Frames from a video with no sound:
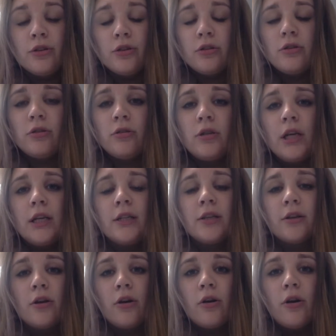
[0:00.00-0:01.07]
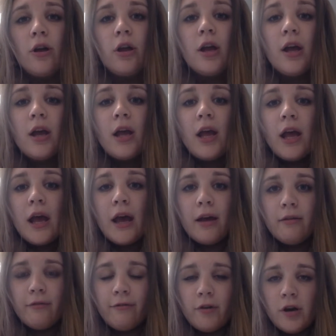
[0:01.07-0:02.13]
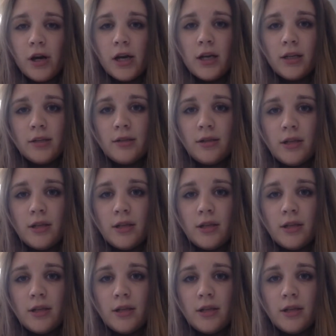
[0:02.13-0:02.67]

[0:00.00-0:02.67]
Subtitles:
You do need to go and find